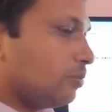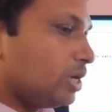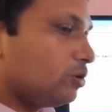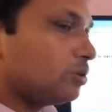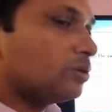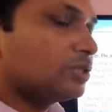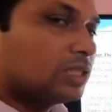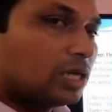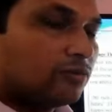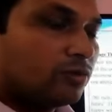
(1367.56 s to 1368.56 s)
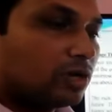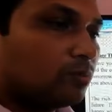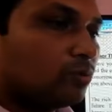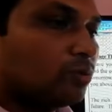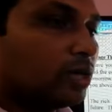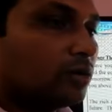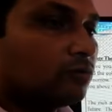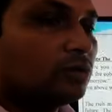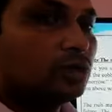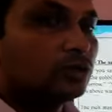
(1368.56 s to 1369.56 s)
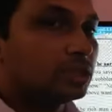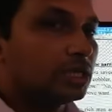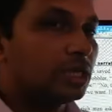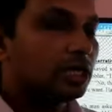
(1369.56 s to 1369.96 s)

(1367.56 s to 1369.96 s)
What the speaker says: are made with auxiliary verb, we have to use